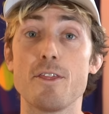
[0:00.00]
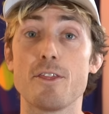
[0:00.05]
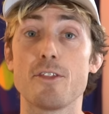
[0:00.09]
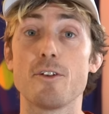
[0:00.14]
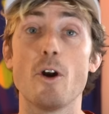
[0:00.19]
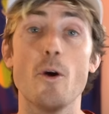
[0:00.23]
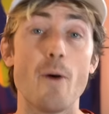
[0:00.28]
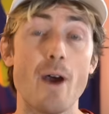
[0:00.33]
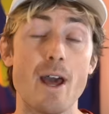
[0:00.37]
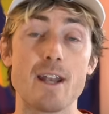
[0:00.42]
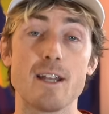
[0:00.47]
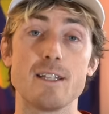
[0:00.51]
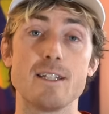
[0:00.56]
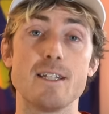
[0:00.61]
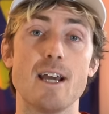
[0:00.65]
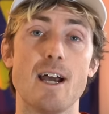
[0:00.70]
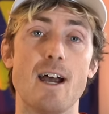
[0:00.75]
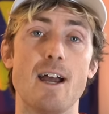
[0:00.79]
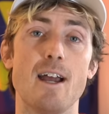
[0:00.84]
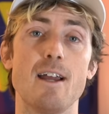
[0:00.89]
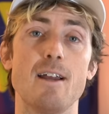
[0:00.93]
Throw at a
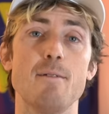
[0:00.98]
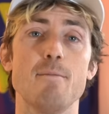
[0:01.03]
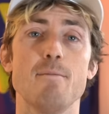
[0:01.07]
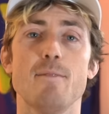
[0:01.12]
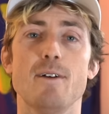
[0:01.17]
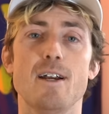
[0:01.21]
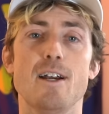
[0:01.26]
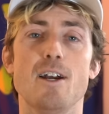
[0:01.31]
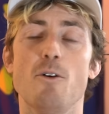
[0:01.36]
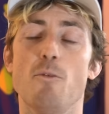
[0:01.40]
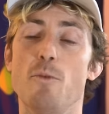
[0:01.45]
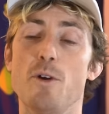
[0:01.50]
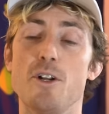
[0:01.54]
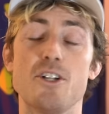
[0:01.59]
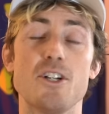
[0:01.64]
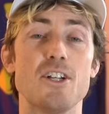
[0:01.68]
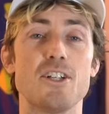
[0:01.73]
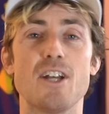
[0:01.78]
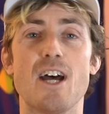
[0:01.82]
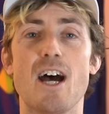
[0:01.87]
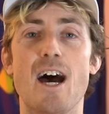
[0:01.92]
Time, which
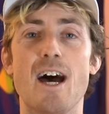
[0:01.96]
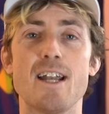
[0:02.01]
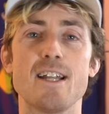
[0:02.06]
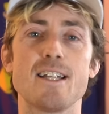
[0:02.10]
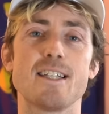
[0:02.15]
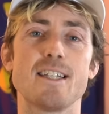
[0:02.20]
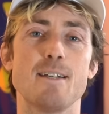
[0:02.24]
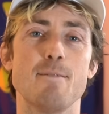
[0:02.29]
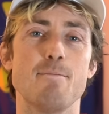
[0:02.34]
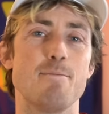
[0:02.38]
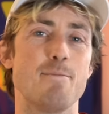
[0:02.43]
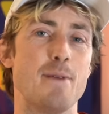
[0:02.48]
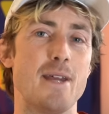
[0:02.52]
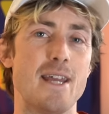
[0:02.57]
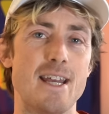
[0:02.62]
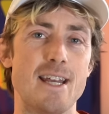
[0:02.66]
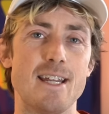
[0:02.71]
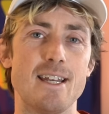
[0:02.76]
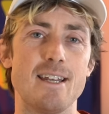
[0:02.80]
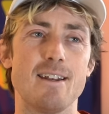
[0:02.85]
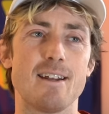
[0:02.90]
has honestly
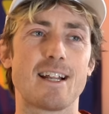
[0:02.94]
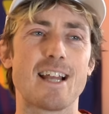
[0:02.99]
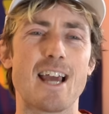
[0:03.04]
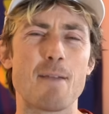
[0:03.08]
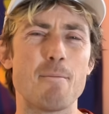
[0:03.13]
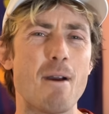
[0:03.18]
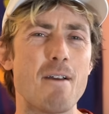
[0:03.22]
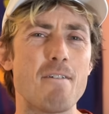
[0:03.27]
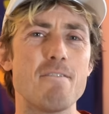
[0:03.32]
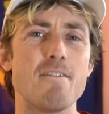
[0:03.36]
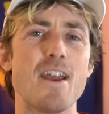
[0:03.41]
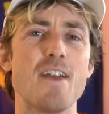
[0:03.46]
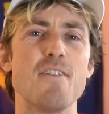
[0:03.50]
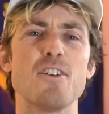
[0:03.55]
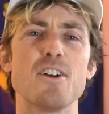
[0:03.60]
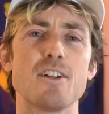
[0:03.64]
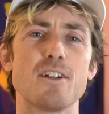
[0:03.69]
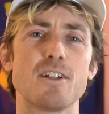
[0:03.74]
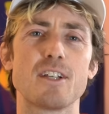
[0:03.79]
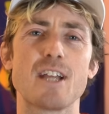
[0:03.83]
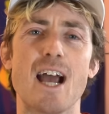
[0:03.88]
been kind of my
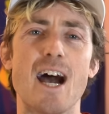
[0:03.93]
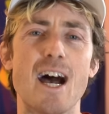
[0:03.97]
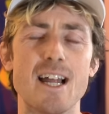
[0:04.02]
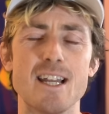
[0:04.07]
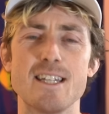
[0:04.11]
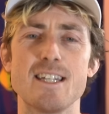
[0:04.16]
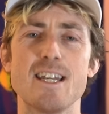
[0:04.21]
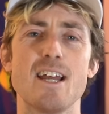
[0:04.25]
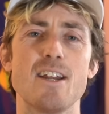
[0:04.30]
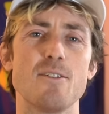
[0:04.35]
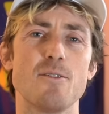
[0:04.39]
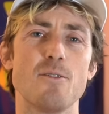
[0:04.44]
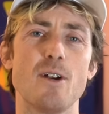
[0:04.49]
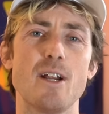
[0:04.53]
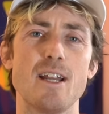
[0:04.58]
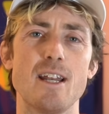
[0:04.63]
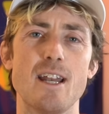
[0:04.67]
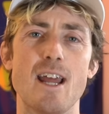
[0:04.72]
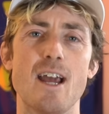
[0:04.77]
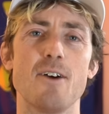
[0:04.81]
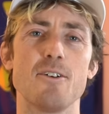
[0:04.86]
favorite content
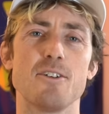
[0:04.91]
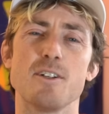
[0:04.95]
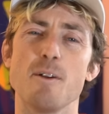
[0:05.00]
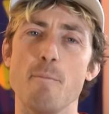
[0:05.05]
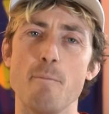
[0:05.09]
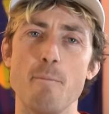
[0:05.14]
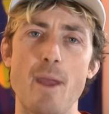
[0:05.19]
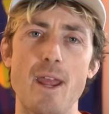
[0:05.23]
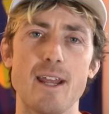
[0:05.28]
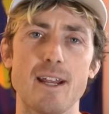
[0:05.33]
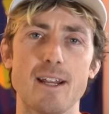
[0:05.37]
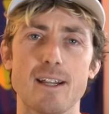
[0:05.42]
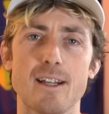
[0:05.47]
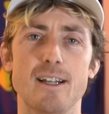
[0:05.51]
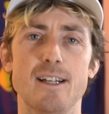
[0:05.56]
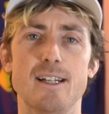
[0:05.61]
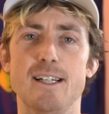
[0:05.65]
right now to make.